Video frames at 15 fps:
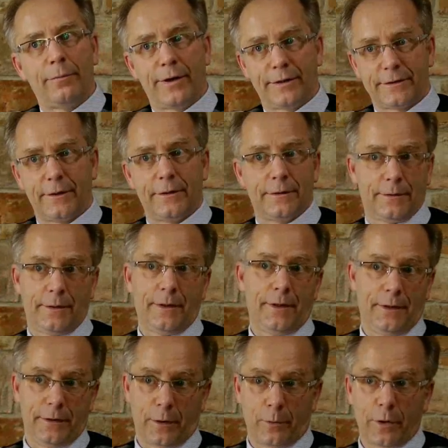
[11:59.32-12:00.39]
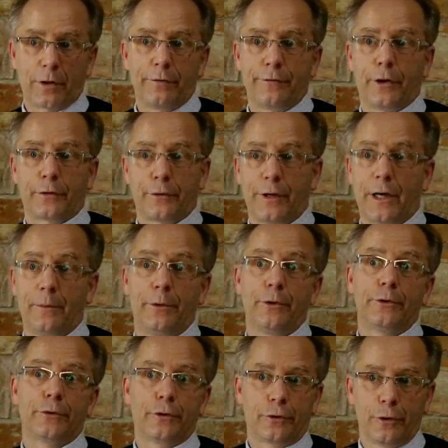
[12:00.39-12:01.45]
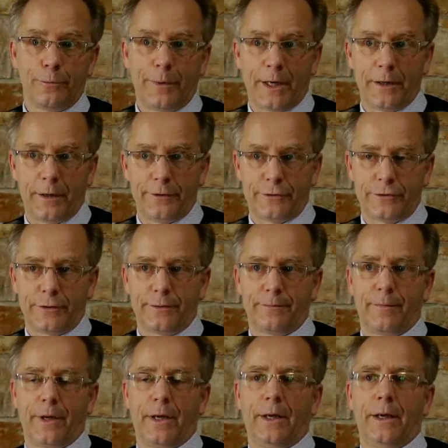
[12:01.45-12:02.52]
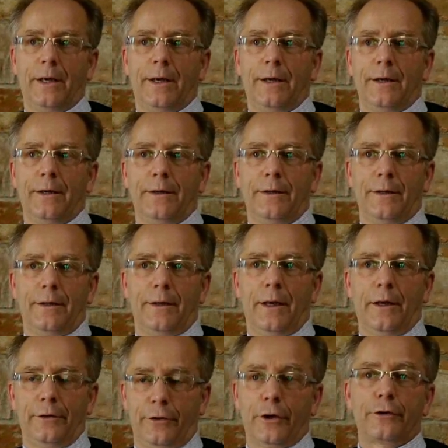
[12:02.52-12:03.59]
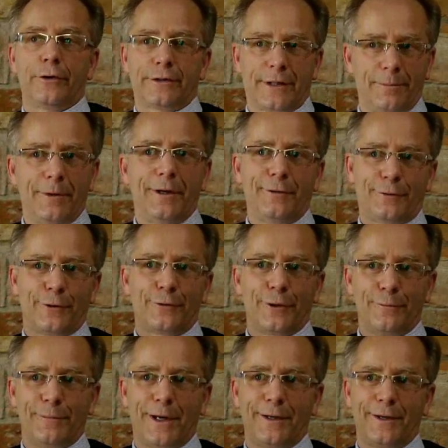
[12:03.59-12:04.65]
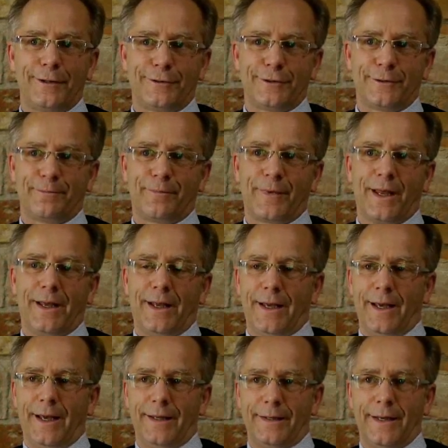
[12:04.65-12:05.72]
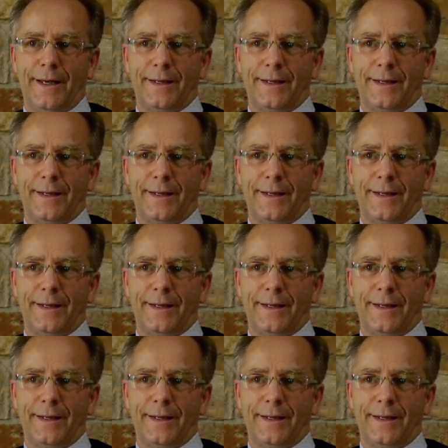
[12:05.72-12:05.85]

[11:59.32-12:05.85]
present in the work of Dr. Hammer, Total Biology, Dr. Sabah and Total Biology. And